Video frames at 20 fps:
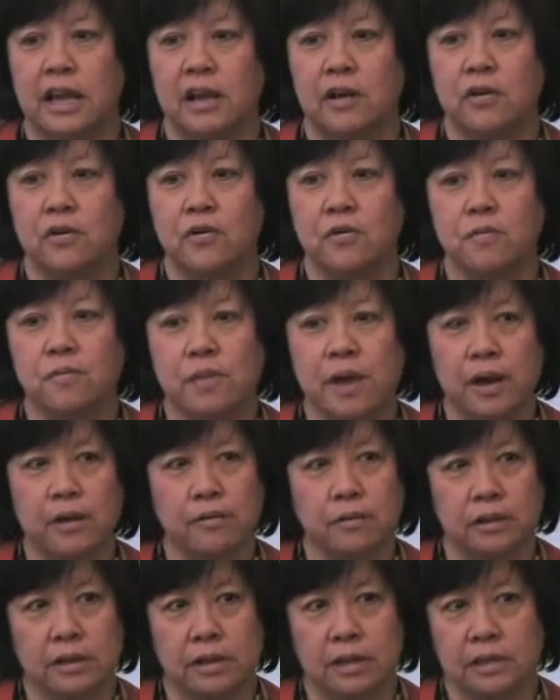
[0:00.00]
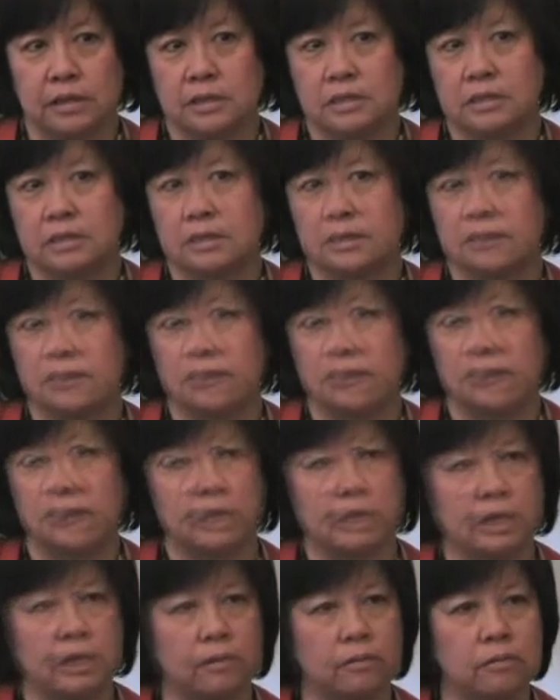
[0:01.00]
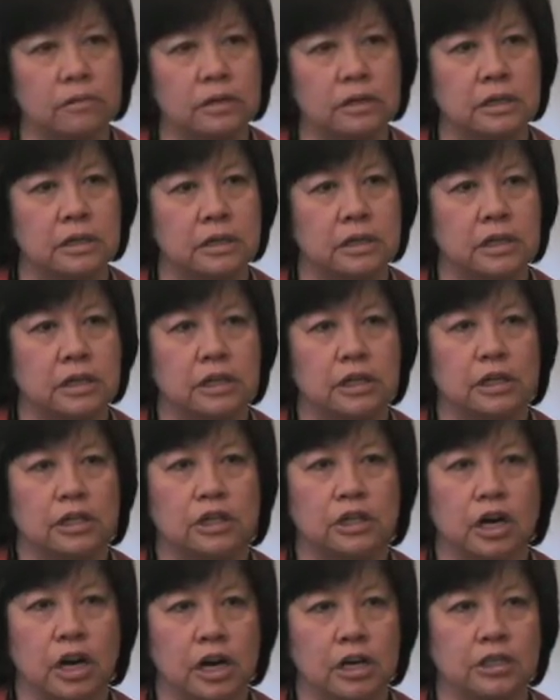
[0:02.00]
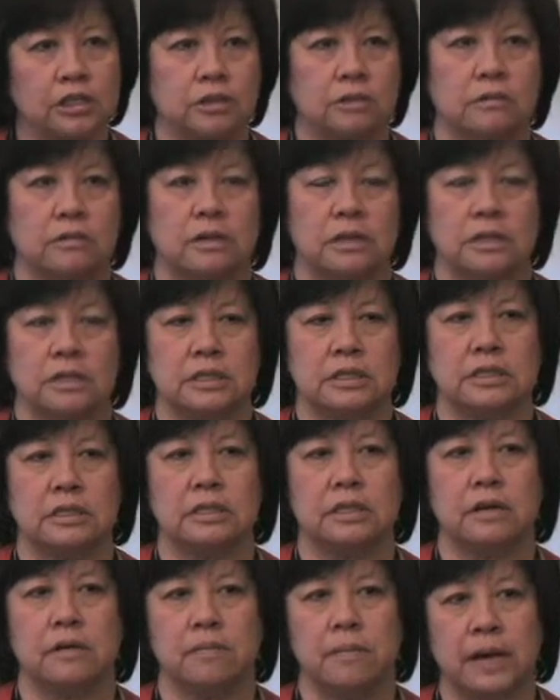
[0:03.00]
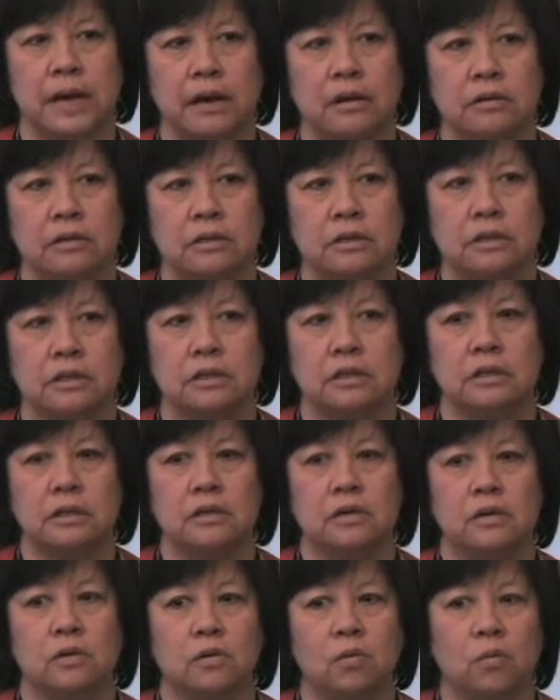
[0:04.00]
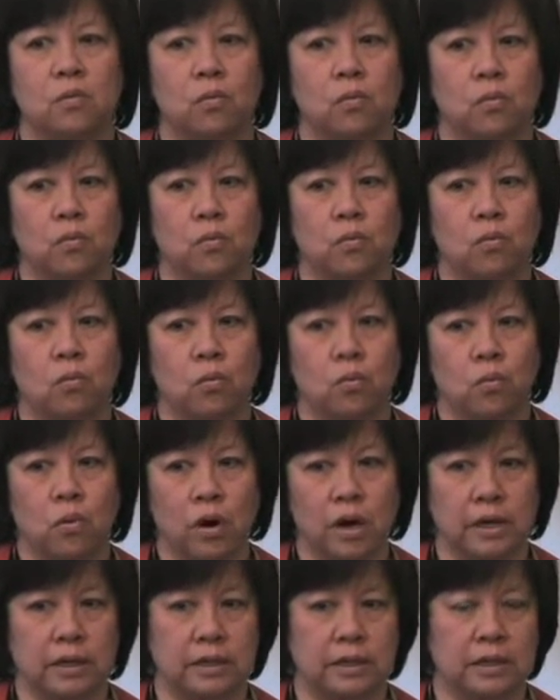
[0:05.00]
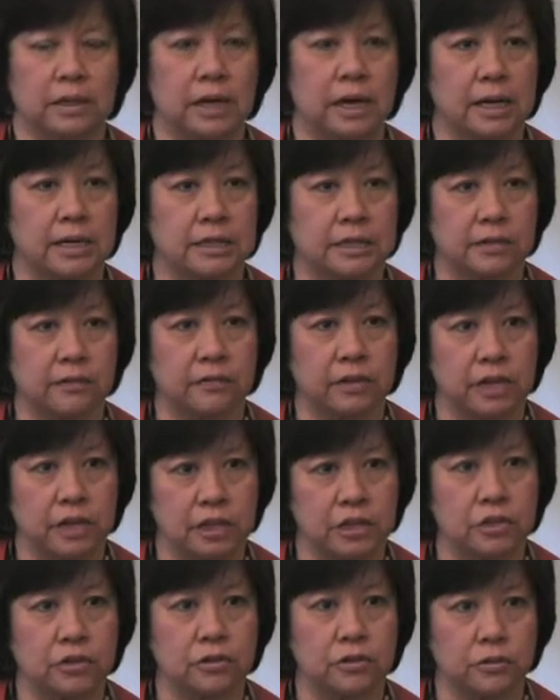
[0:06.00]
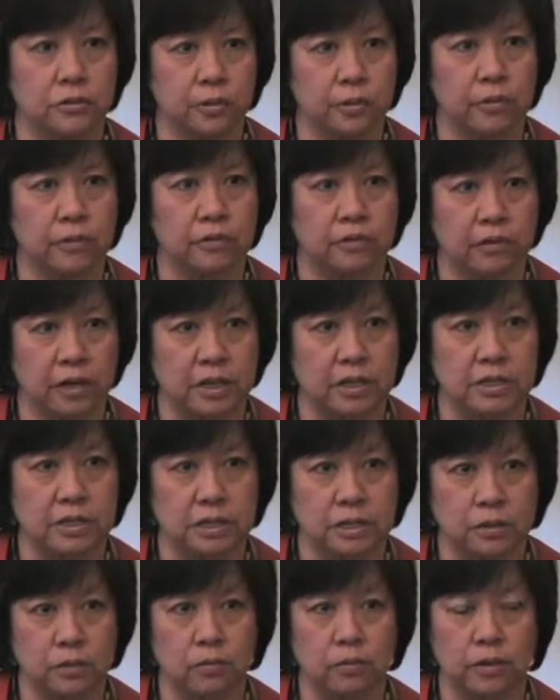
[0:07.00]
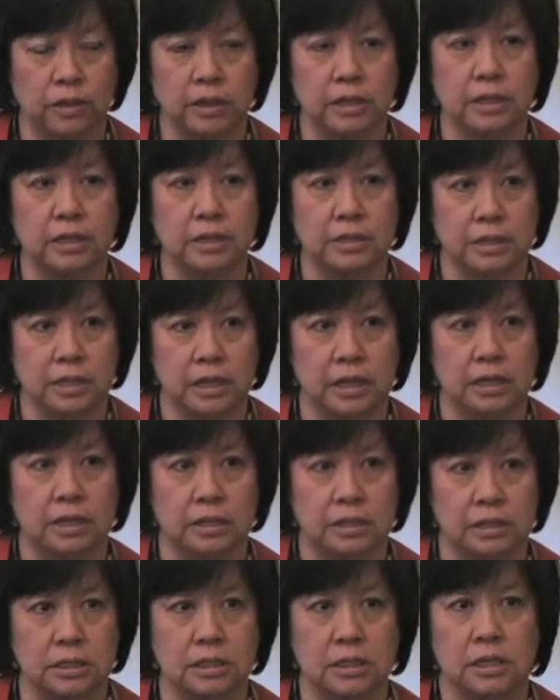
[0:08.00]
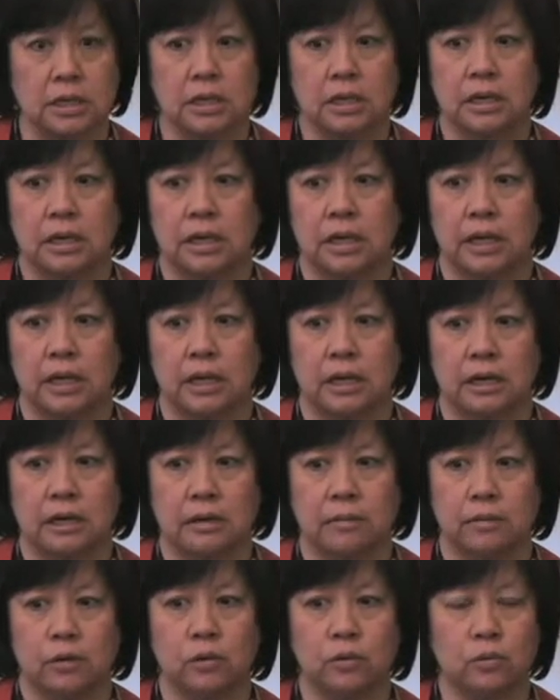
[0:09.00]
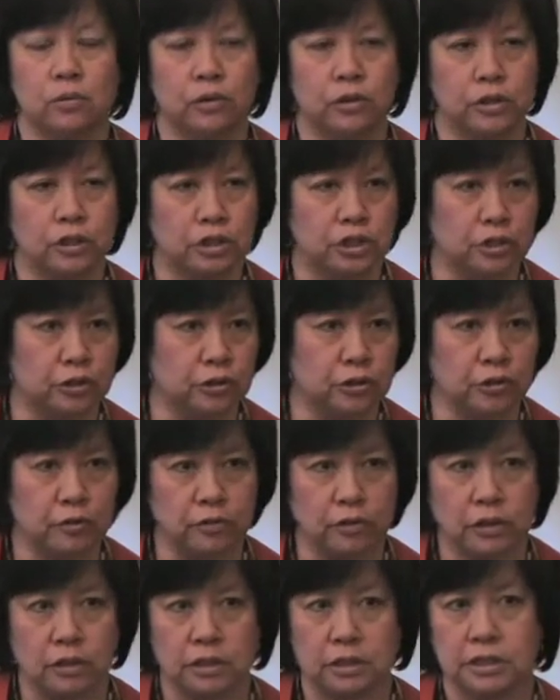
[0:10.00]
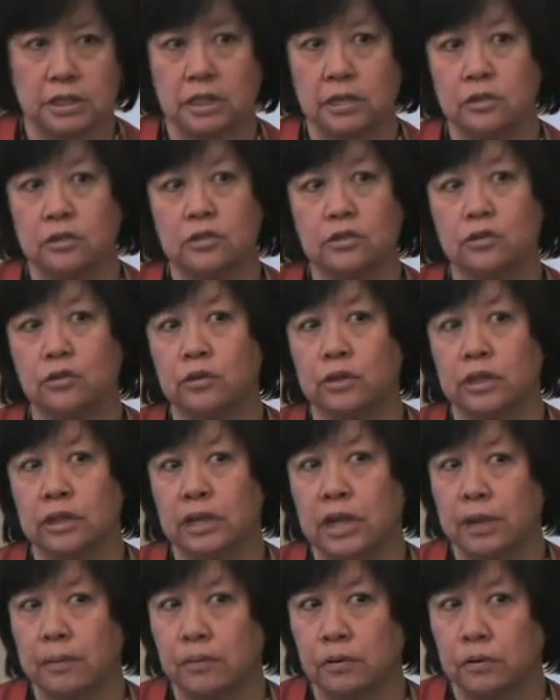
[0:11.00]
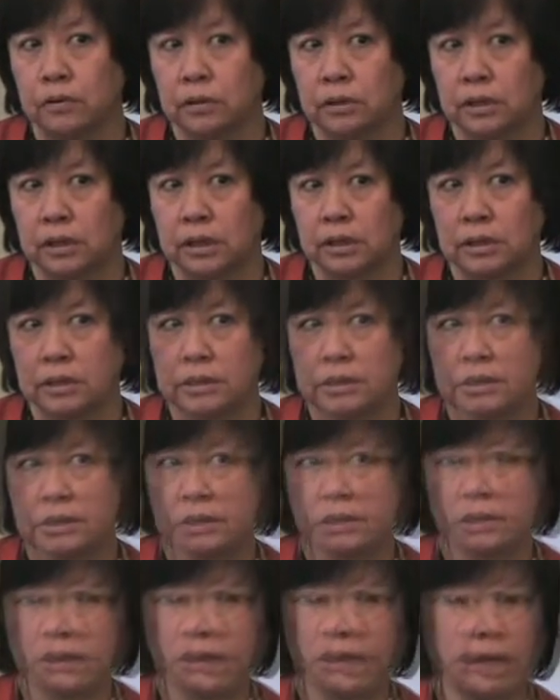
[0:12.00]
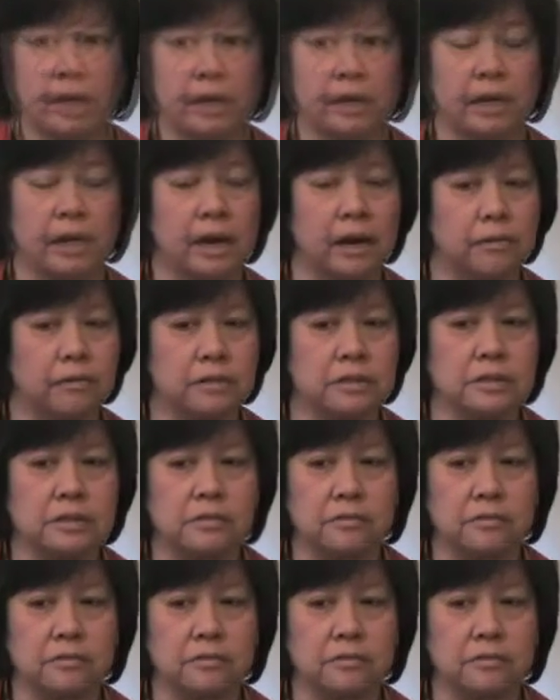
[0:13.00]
who met with us and he would talk to us about what kinds of issues we were facing with these kids um, who were the junior volunteers or the neighborhood kids. And I was